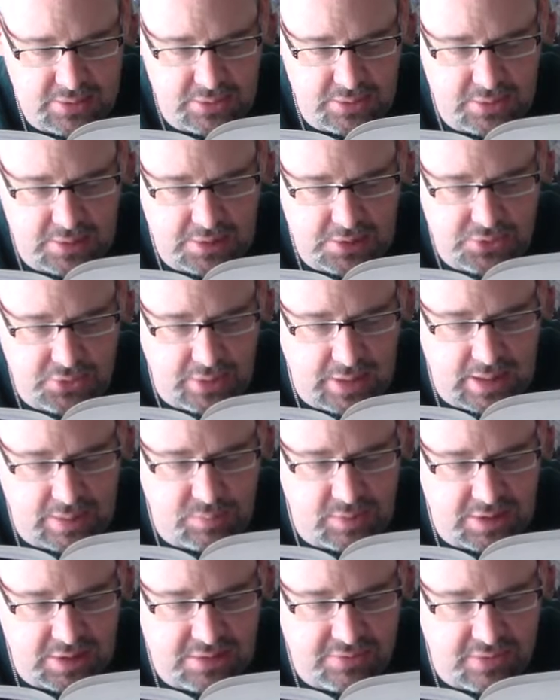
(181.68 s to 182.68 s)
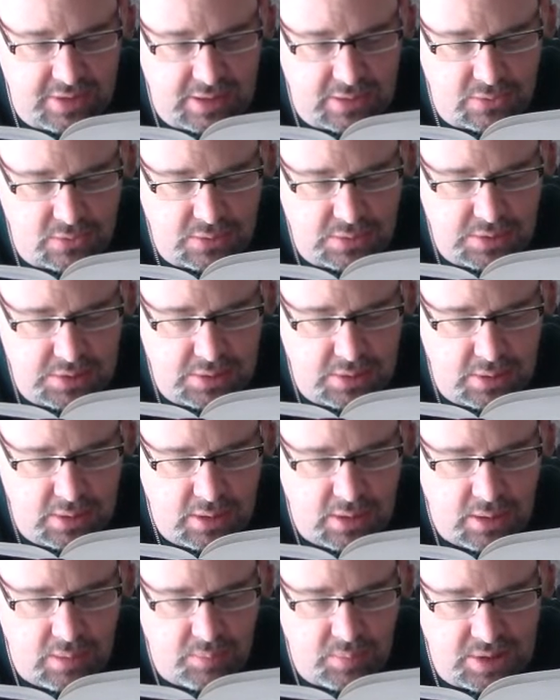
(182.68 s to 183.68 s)
are described as follows
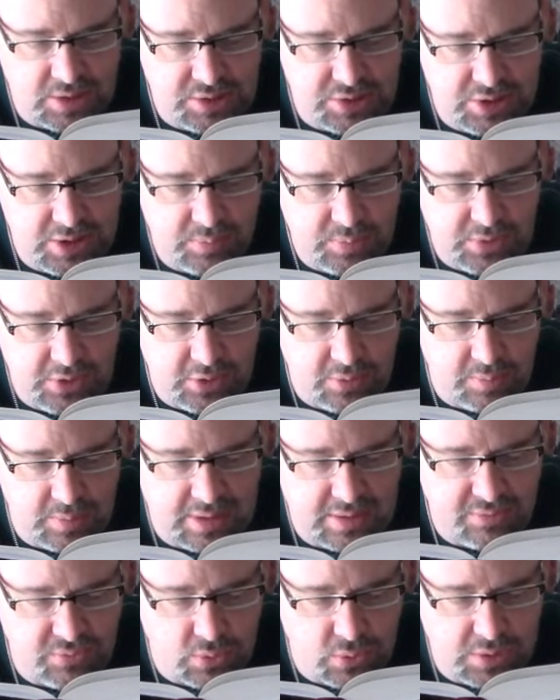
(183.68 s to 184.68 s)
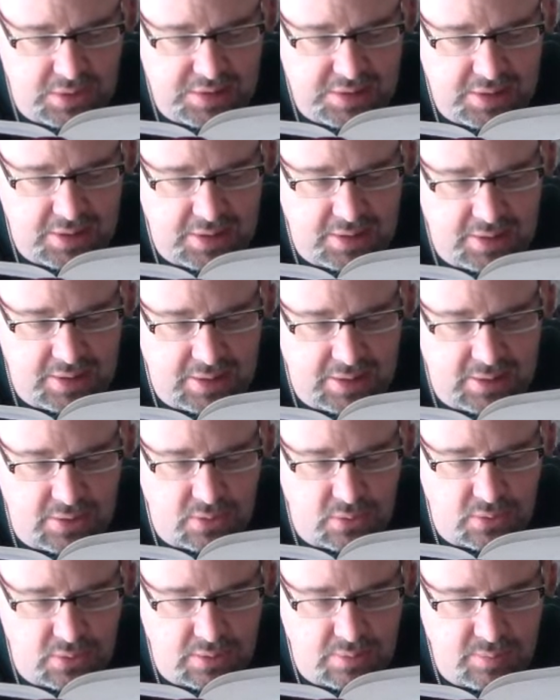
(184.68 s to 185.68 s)
My sheep hear my voice, and I
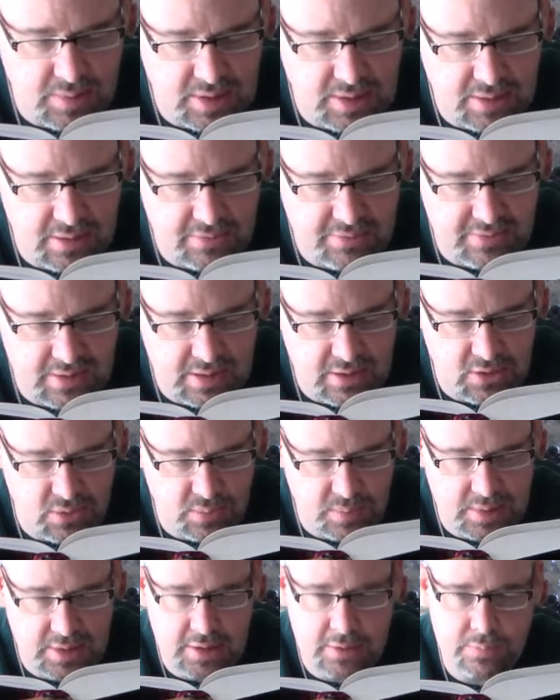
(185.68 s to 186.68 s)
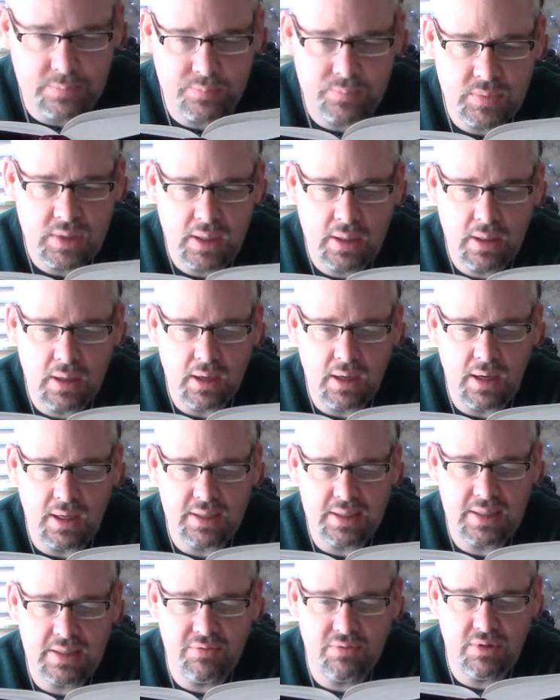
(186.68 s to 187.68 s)
know them, and they follow me. I
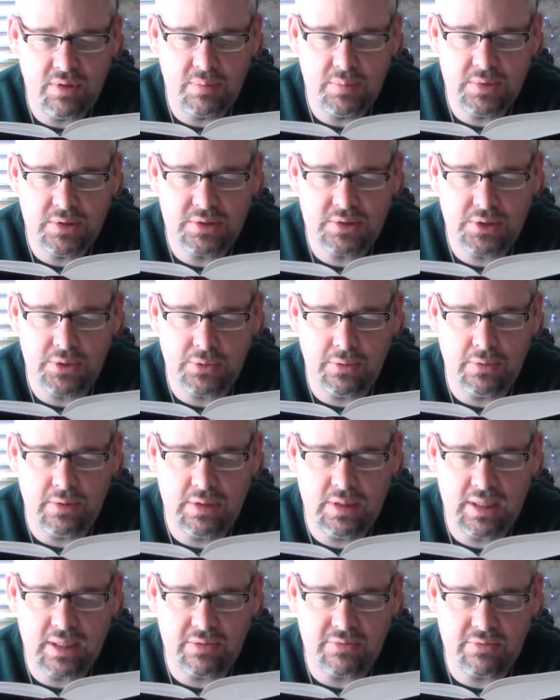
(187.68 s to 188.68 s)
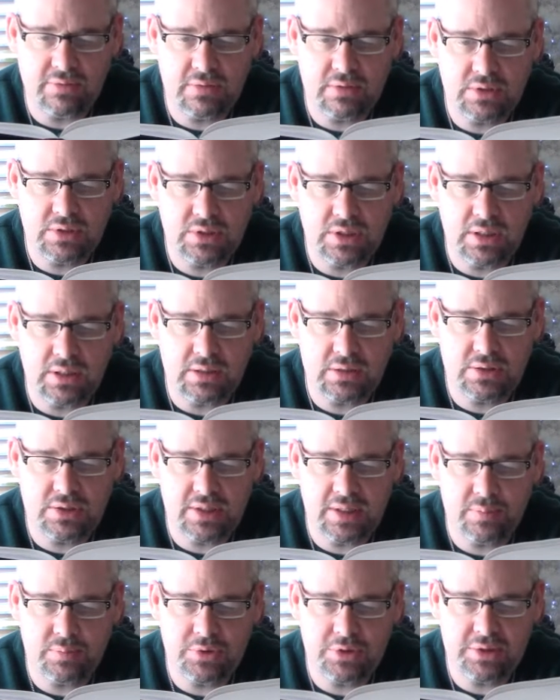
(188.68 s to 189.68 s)
give them eternal life. John
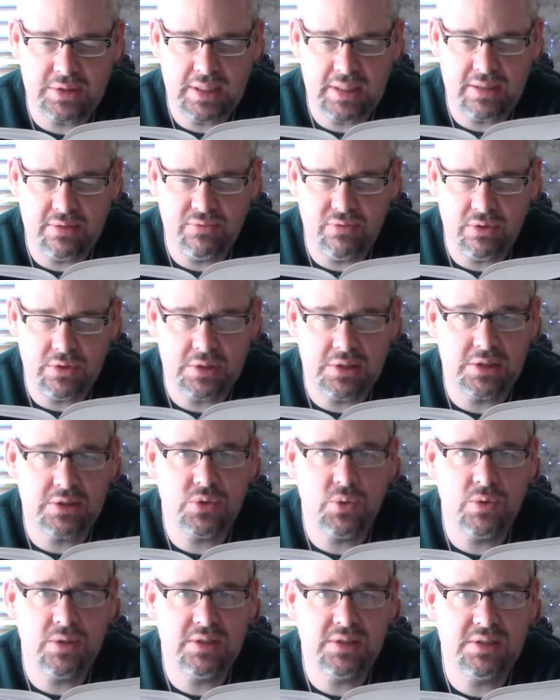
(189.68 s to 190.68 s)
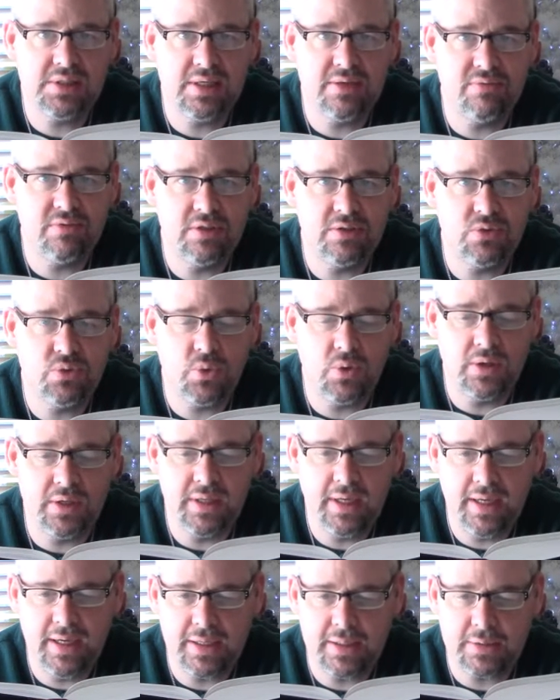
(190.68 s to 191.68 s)
chapter 10, verses 27 and
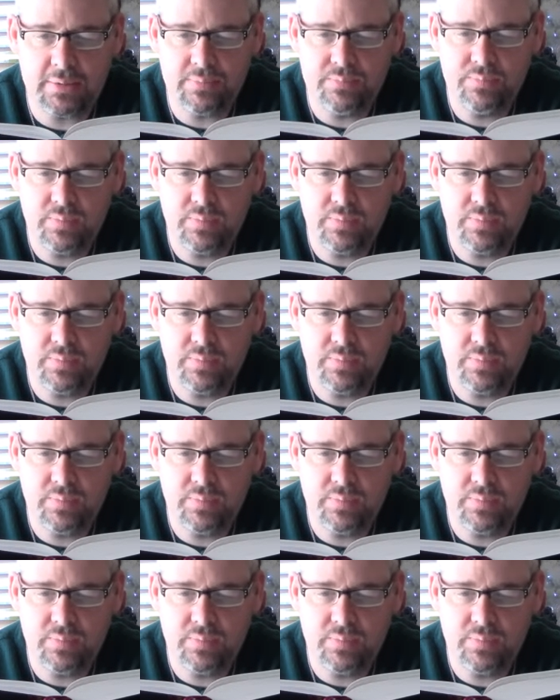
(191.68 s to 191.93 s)
28.